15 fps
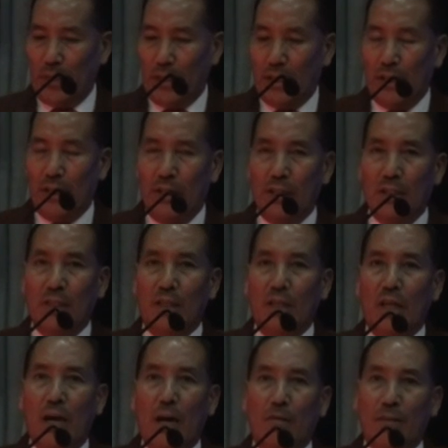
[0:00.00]
there,
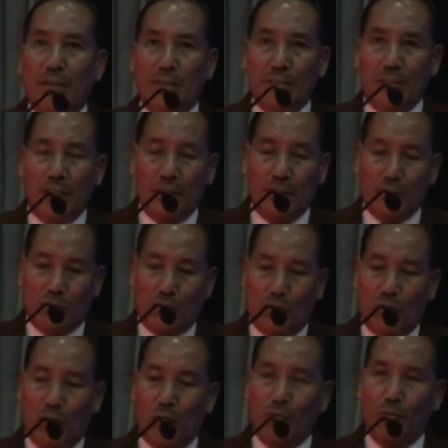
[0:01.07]
I'll attend these
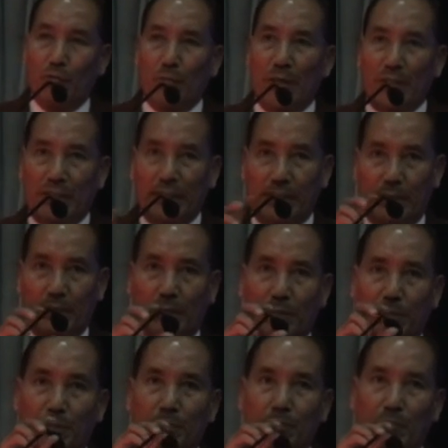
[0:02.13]
sort of meetings.